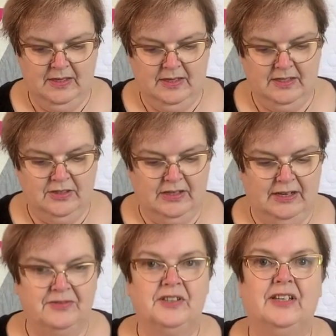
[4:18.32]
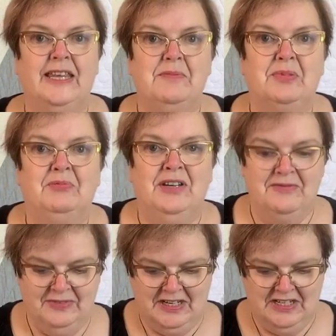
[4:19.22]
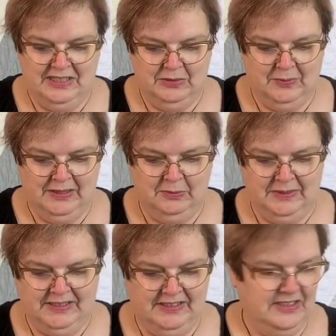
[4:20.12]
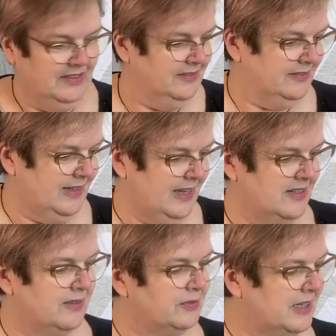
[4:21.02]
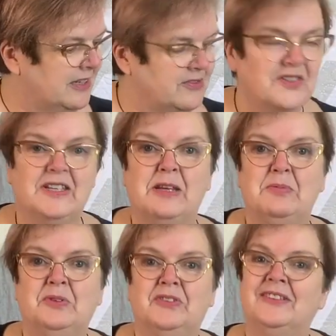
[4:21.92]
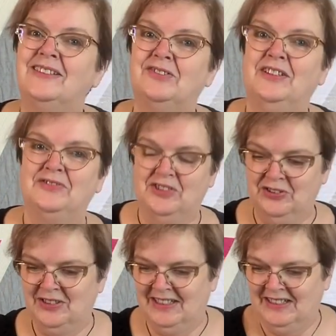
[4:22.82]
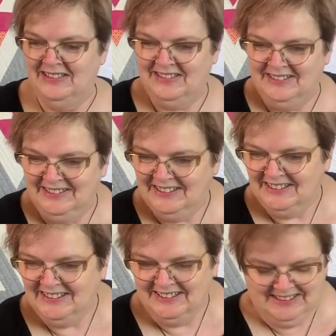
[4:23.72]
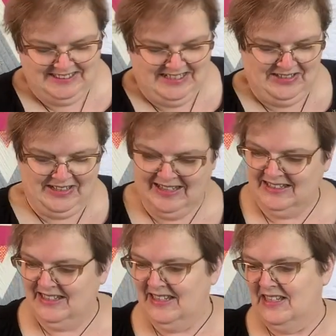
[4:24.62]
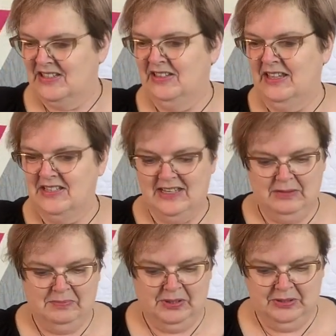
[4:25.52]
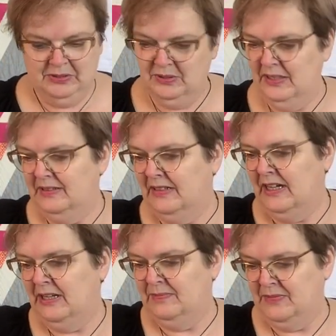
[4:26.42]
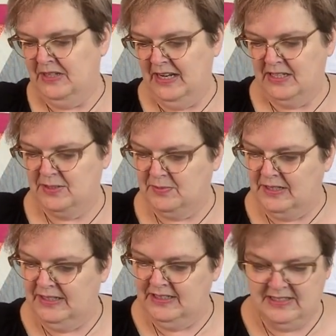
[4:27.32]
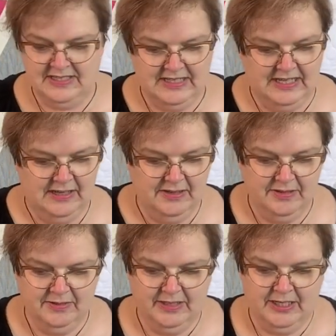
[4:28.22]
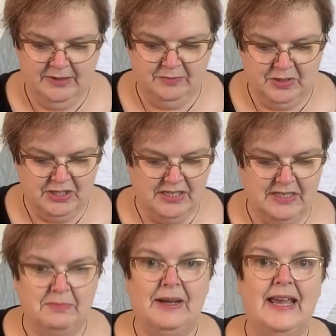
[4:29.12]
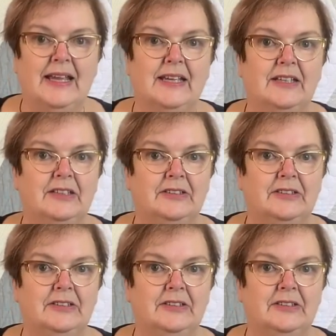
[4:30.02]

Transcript: I don't have to keep reinventing the wheel with it. And I've run out of staples, so I'll have to do that later. Okay, so that's our blue, and the next one is C, which is the black.